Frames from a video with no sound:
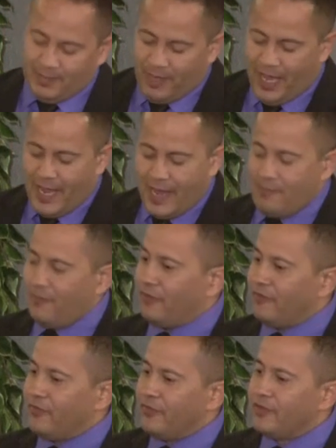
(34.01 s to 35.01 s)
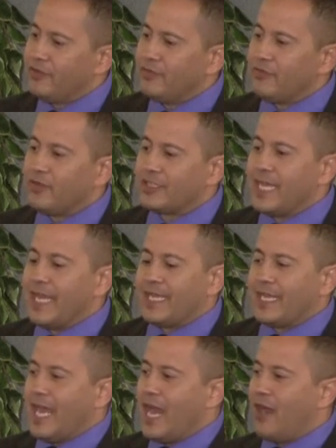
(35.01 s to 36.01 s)
Pam for
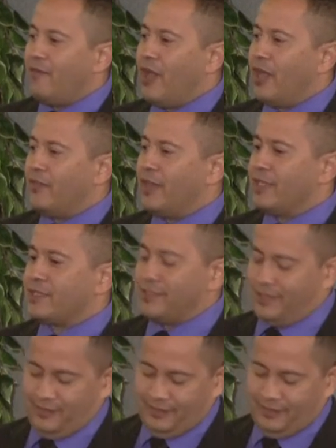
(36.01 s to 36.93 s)
taking care of all of us.